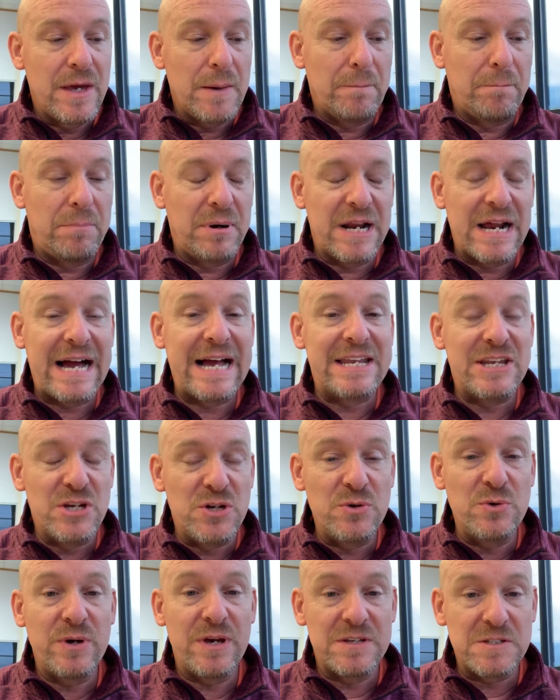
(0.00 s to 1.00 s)
but I
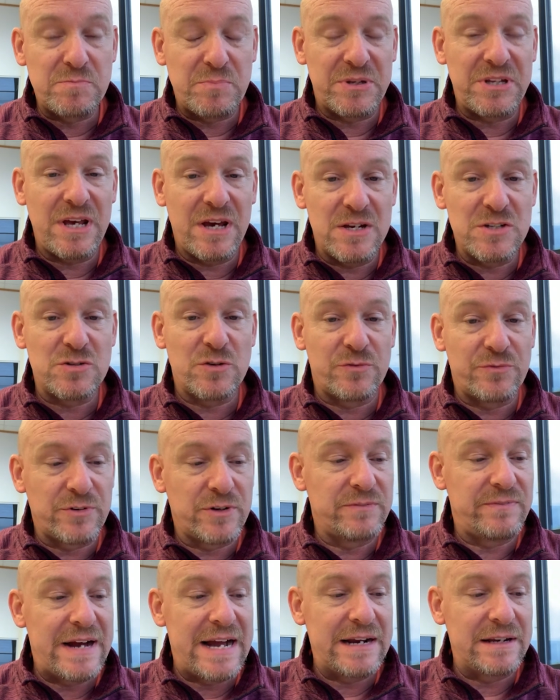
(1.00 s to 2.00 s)
knew his potential for
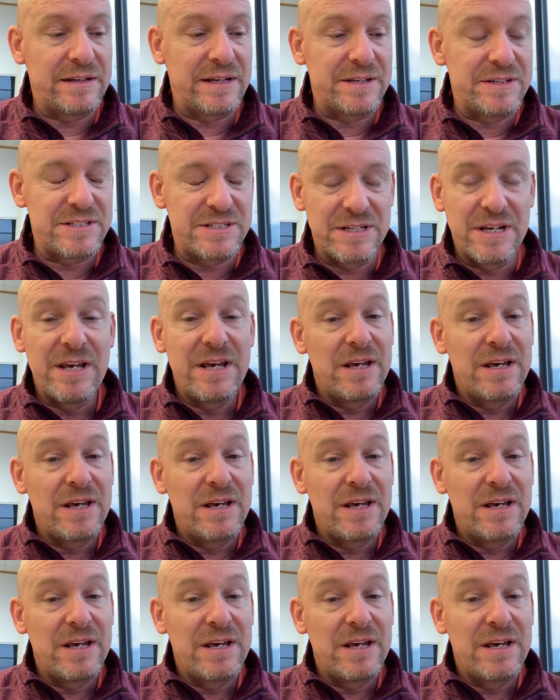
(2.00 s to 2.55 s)
violence.